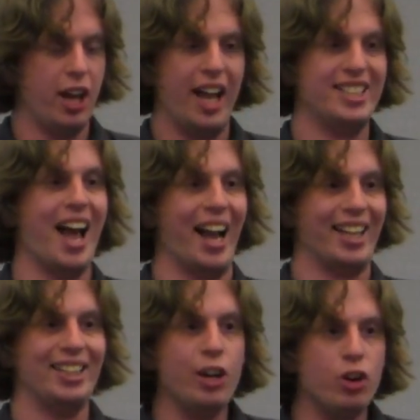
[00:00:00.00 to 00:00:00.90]
It's not
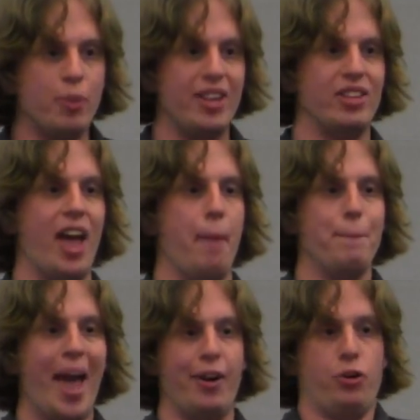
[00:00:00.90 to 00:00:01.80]
clear to me that that
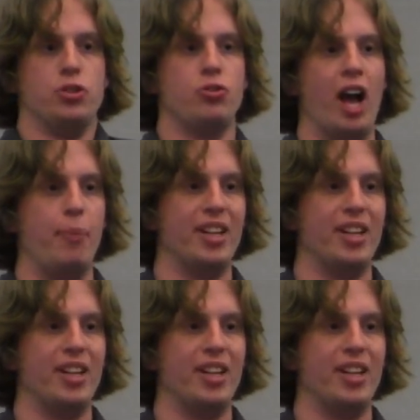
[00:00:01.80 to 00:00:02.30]
matters, right?